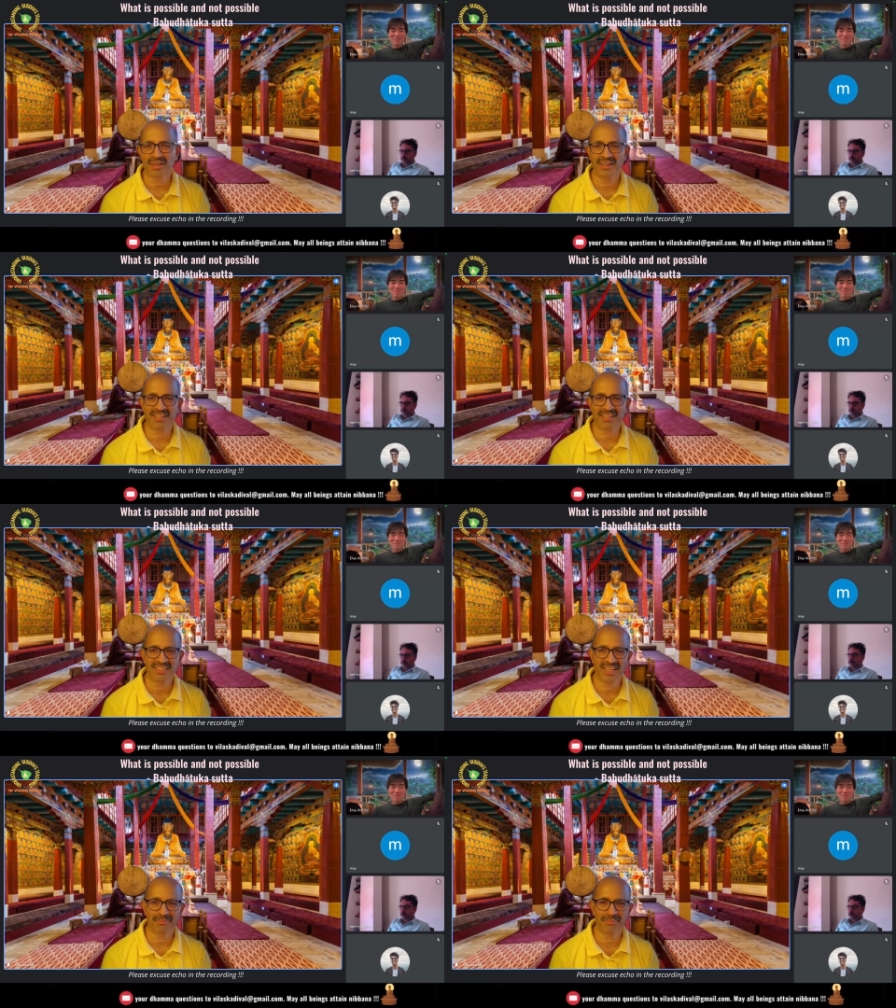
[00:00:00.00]

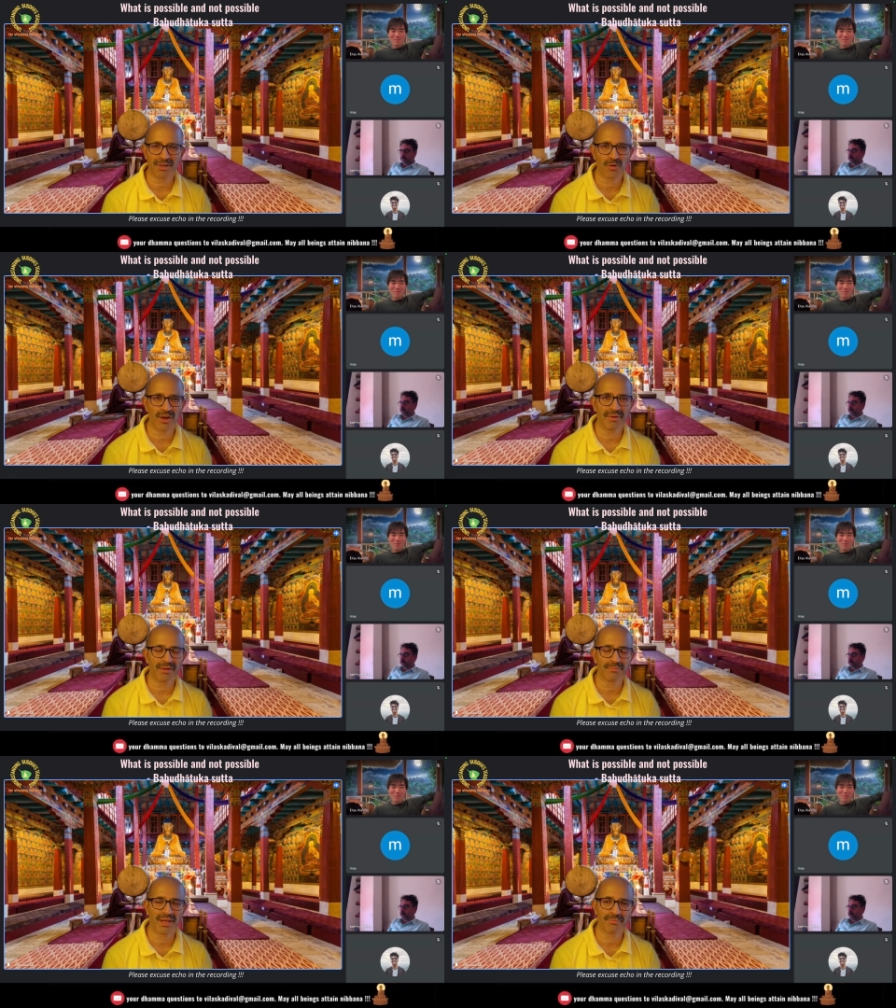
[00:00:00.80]
courtesy, I might go and
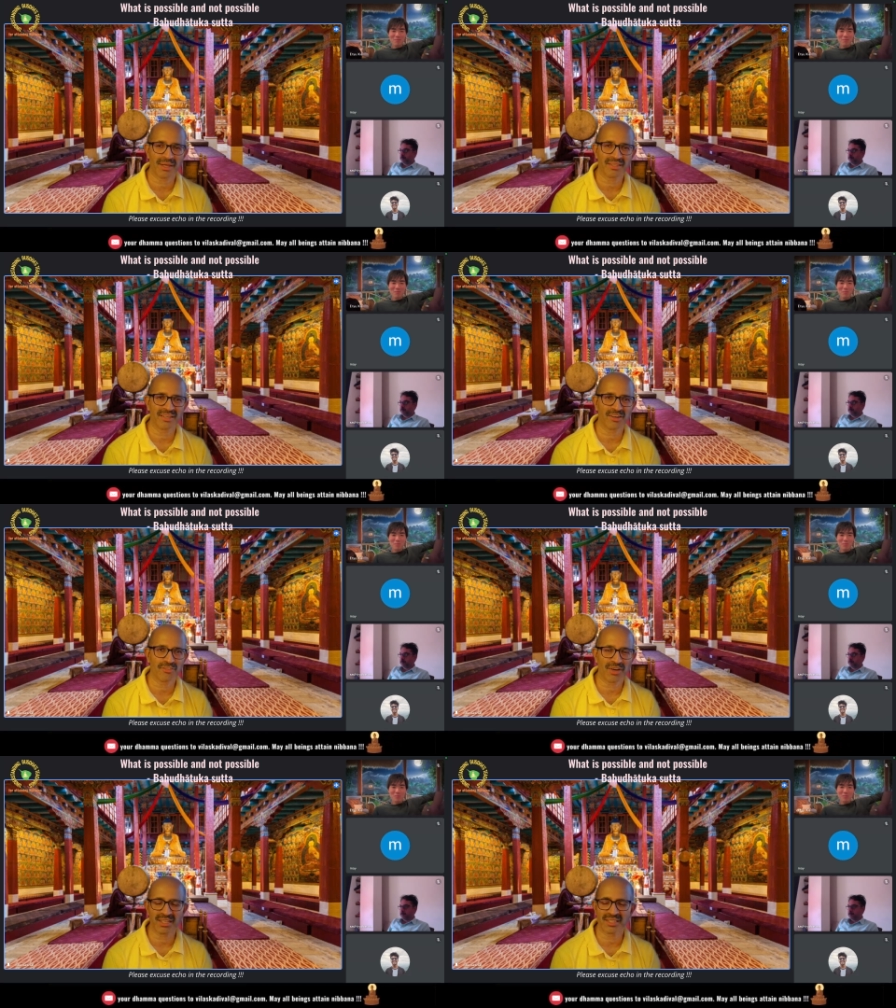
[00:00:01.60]
meet my mother or
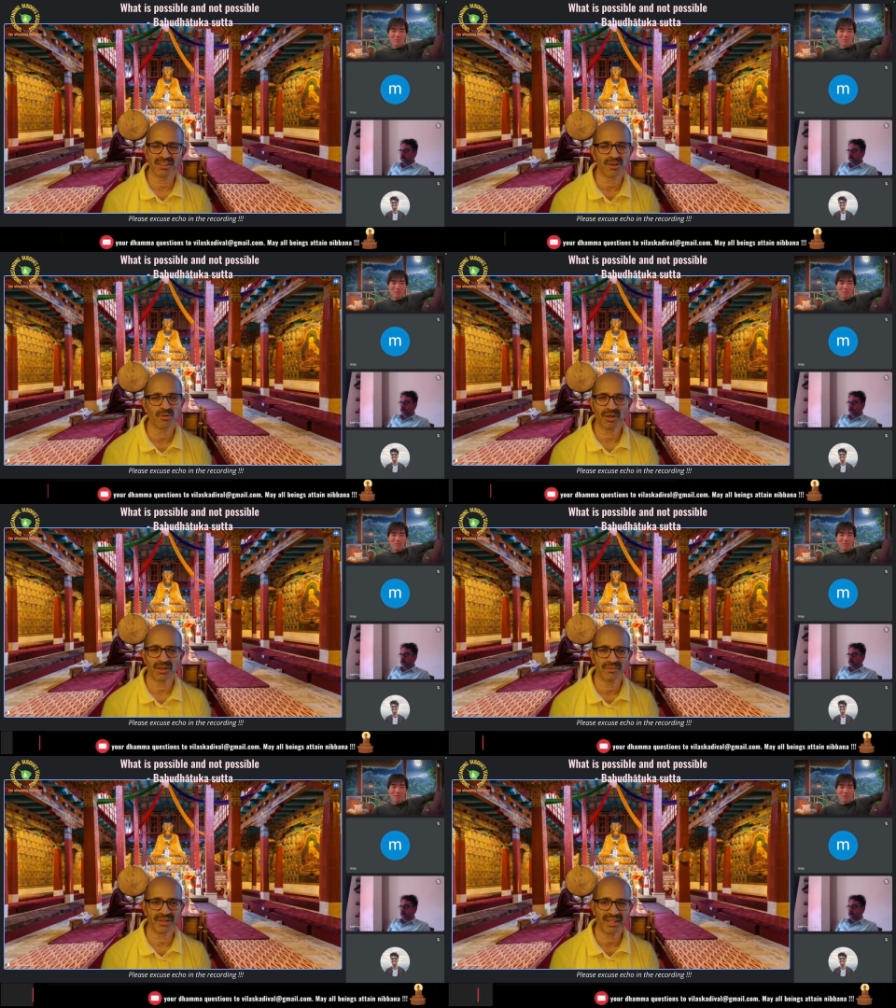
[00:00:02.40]
father or
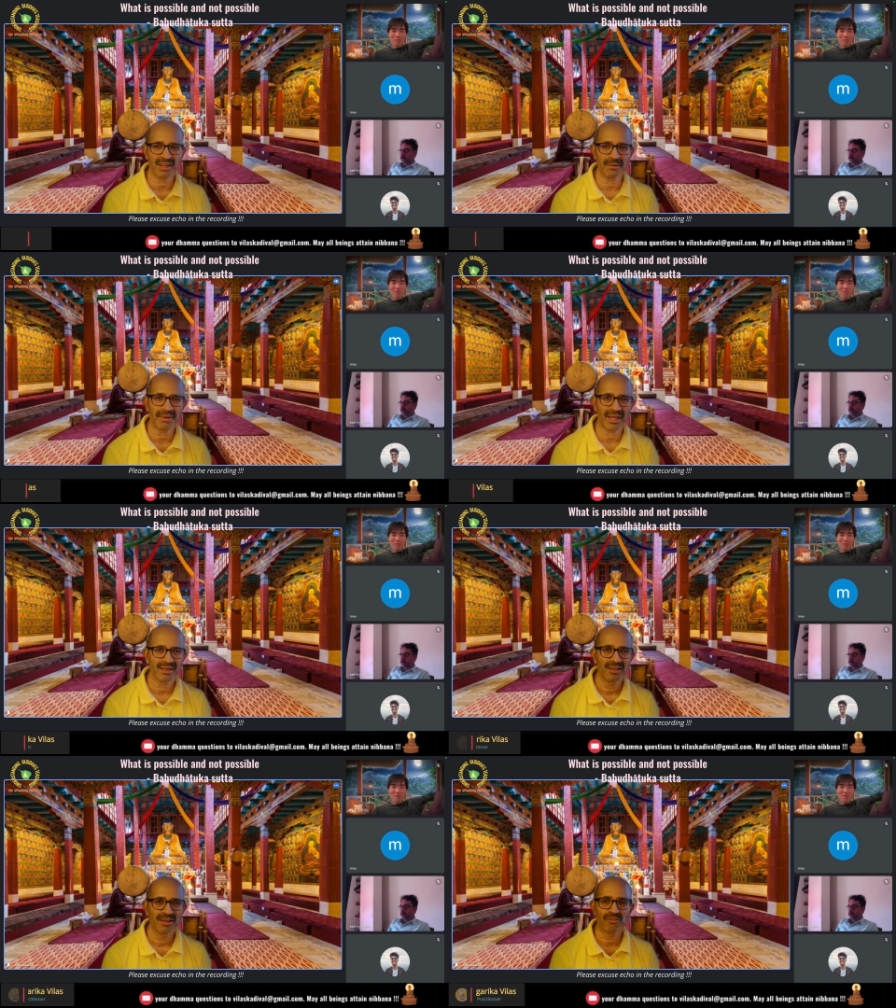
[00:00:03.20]
whatever and come back
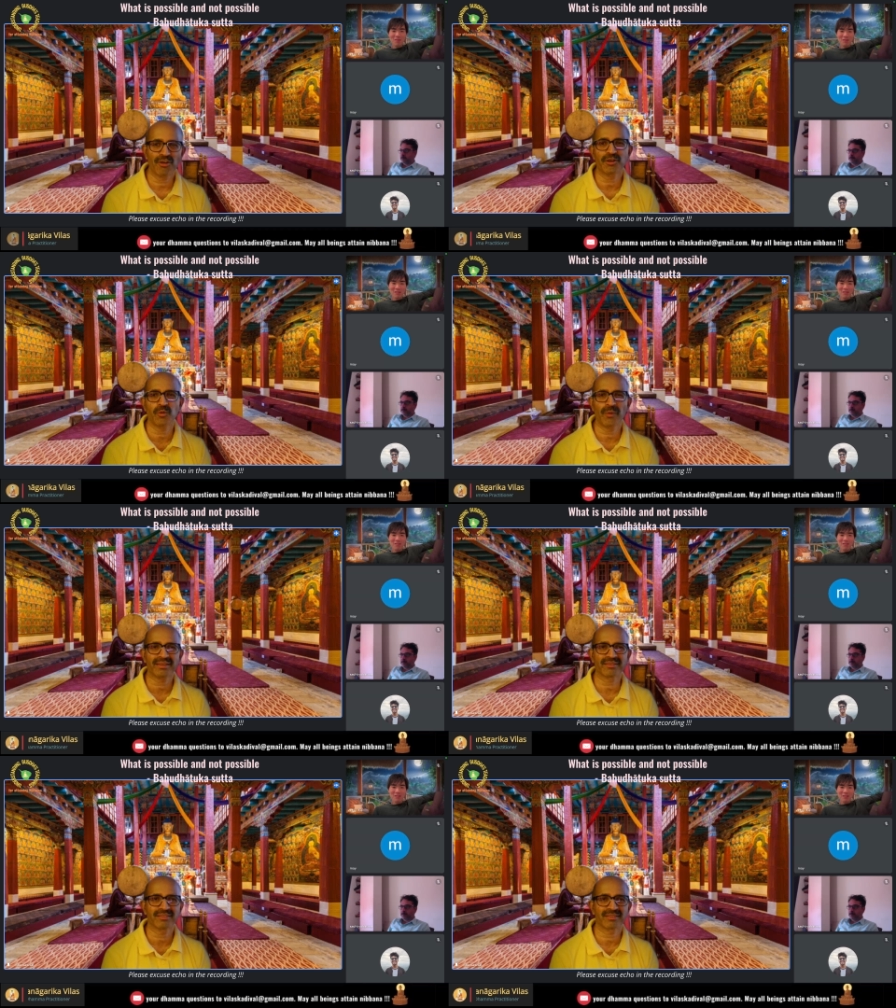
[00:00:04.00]
for 2
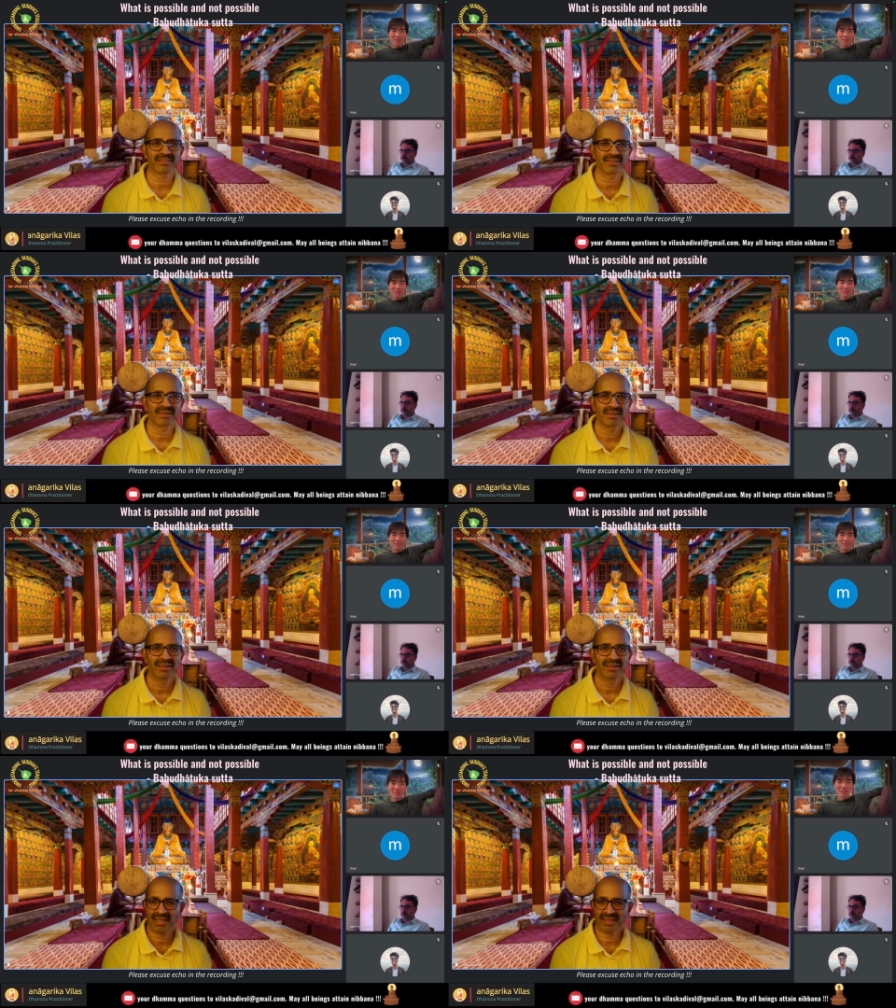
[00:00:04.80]
weeks.
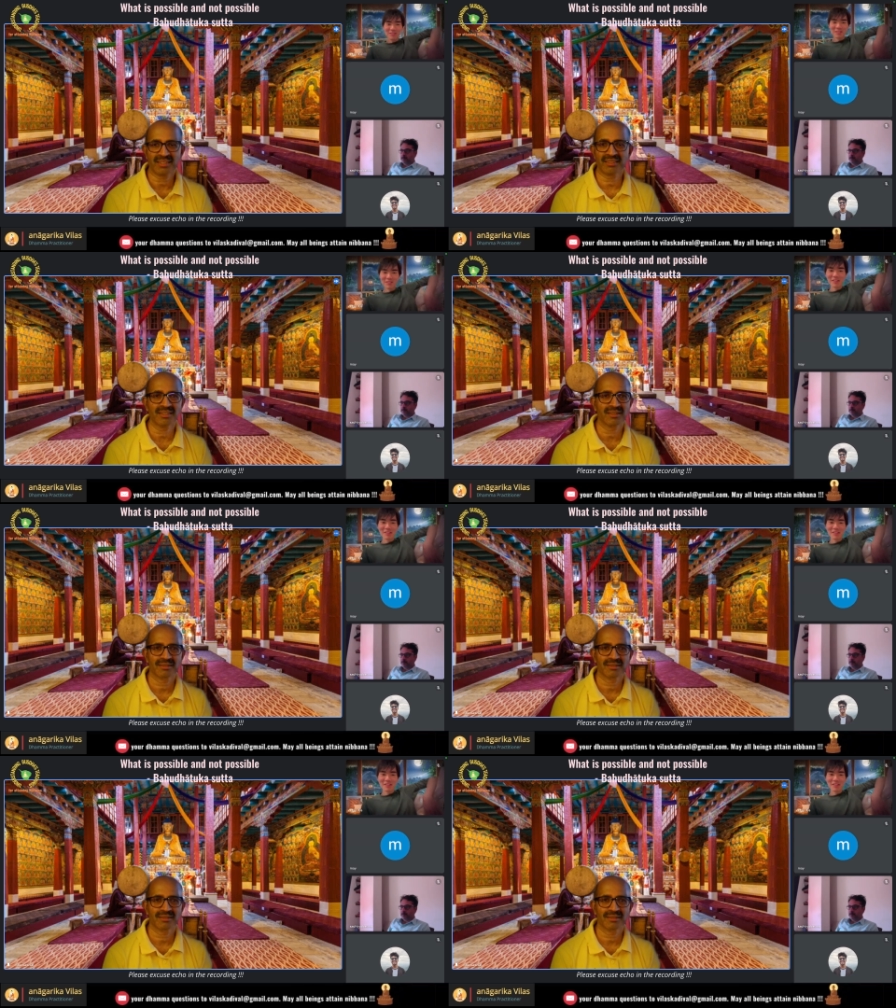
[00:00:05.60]
And that's it.